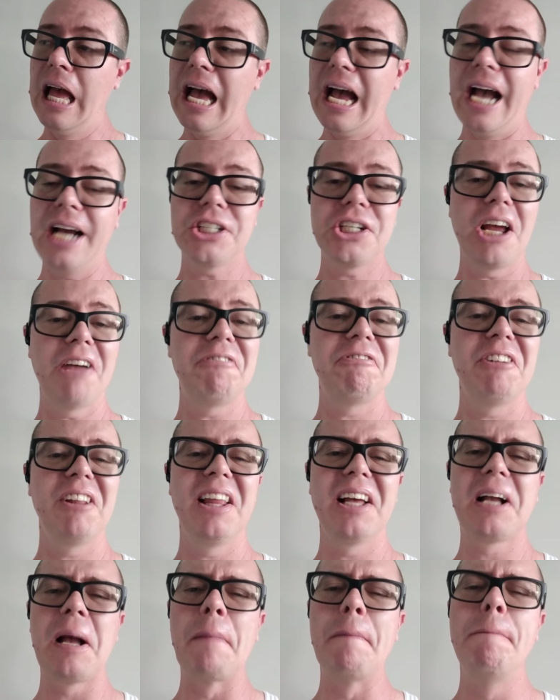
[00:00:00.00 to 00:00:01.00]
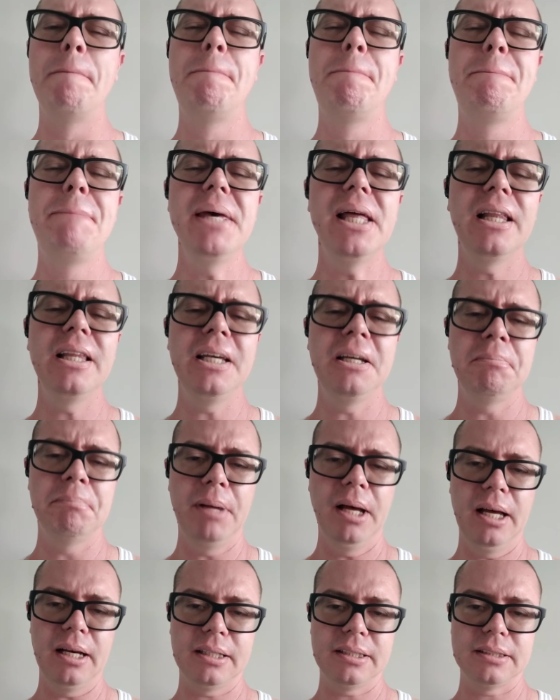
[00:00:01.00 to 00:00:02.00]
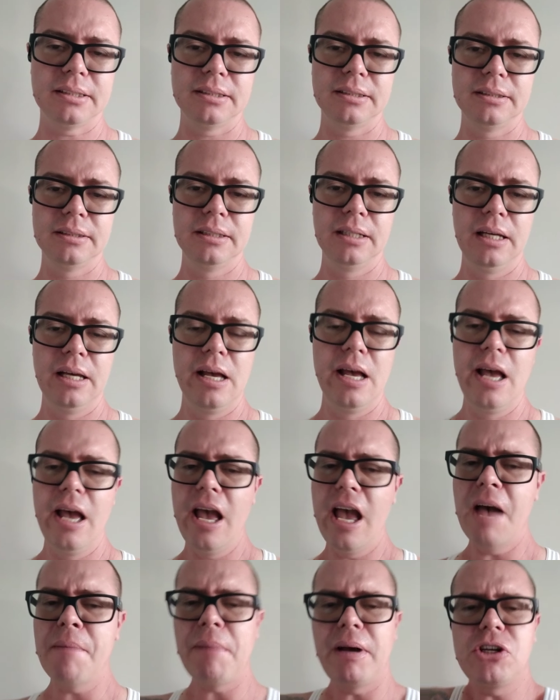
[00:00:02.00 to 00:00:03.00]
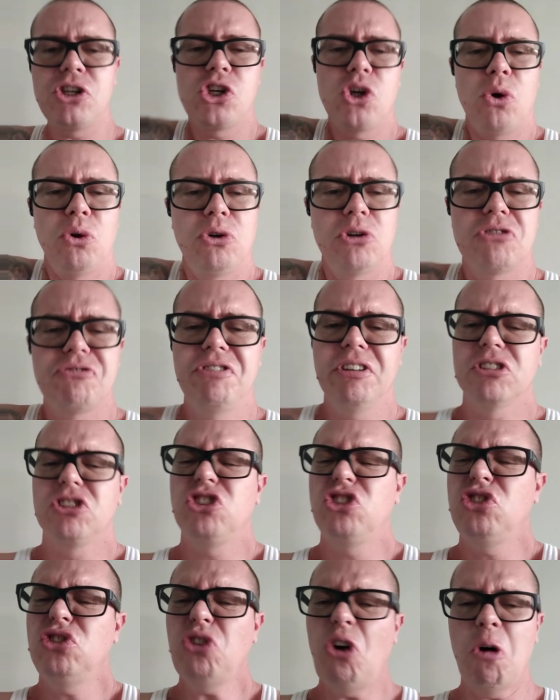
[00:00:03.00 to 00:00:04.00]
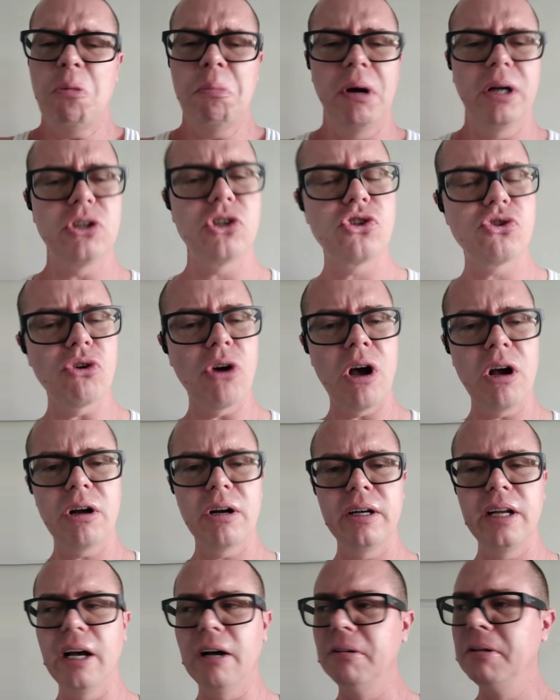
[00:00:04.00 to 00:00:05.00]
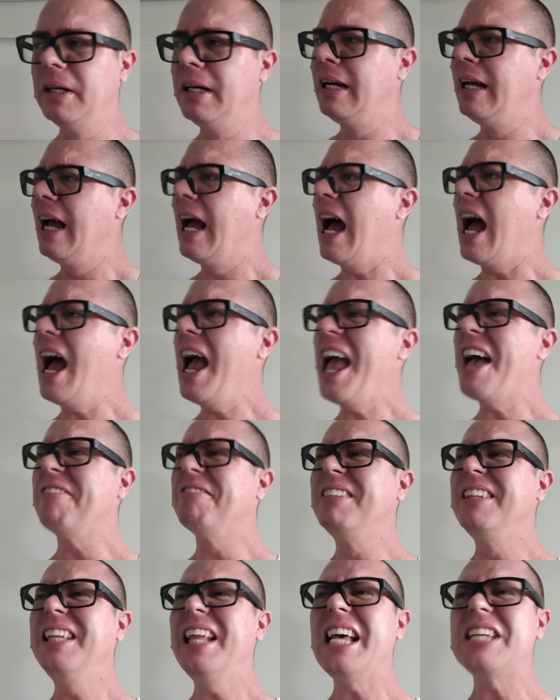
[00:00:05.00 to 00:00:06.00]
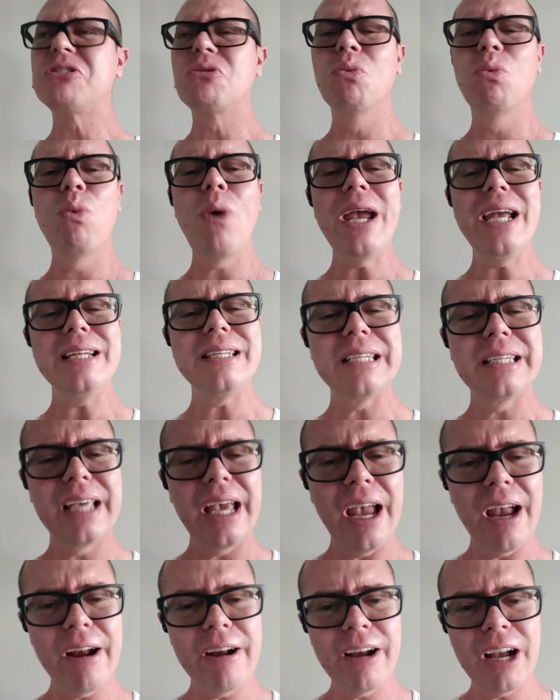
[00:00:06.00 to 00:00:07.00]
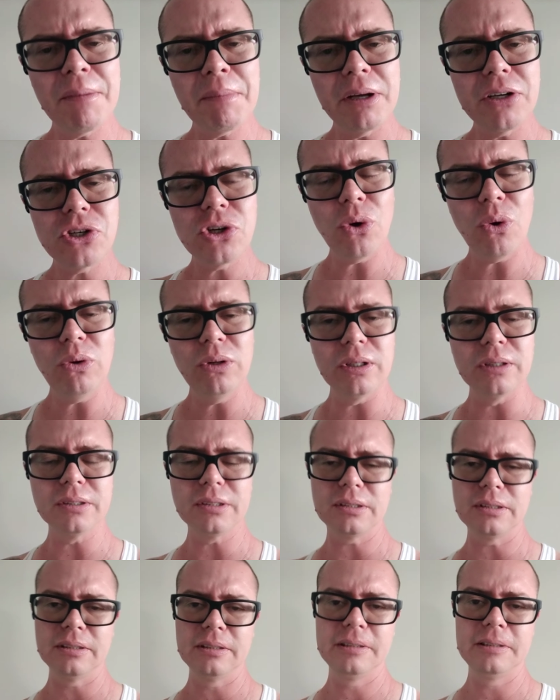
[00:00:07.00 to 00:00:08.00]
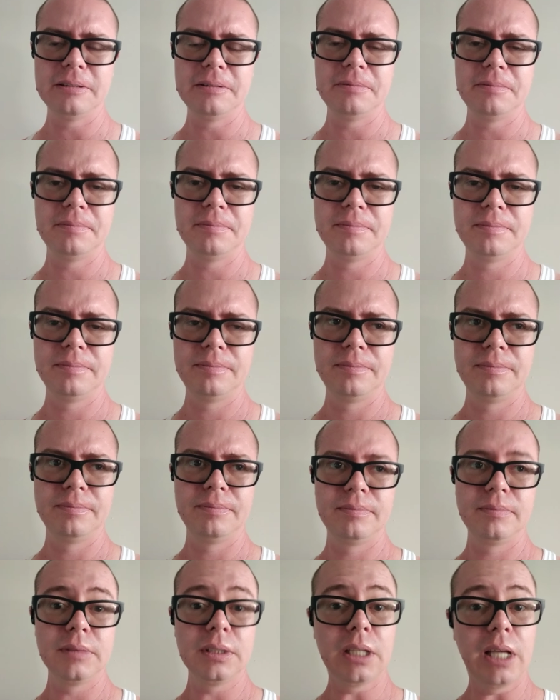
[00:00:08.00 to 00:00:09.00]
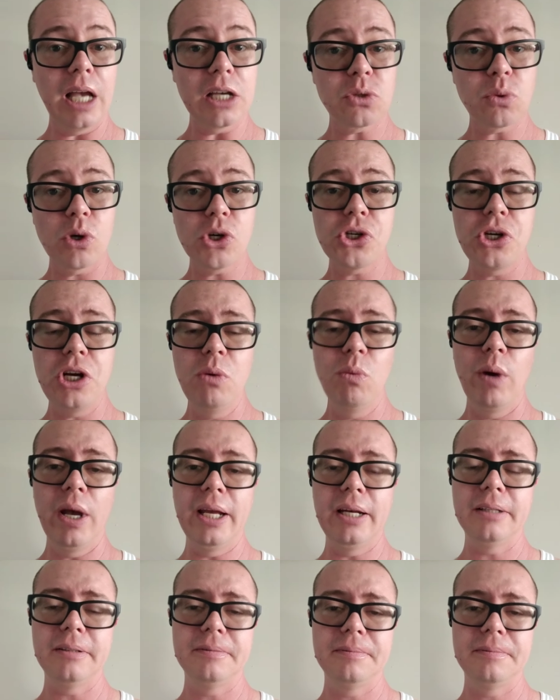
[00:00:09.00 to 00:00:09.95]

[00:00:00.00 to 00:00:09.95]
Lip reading: Actually, I feel like $1 billion. And my shoulders feel so much stronger now. I have less weight to carry on my shoulders. Guess where she went?